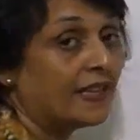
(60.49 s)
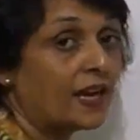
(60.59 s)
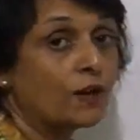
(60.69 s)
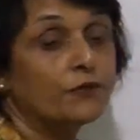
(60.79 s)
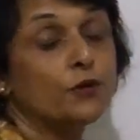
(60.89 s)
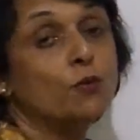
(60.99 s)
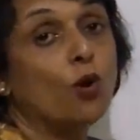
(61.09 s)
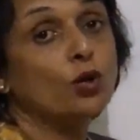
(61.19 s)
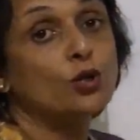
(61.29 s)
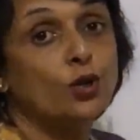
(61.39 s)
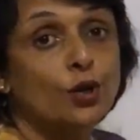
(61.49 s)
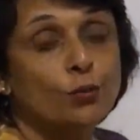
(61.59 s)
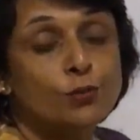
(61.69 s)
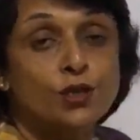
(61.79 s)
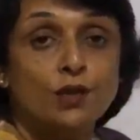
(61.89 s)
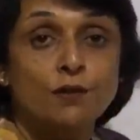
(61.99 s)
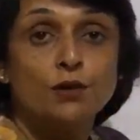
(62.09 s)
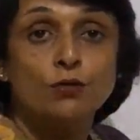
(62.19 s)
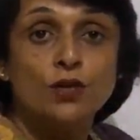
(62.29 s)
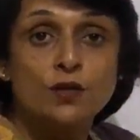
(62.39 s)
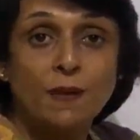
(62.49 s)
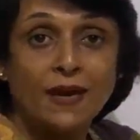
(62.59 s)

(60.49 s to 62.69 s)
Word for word: there are a few more terms given to this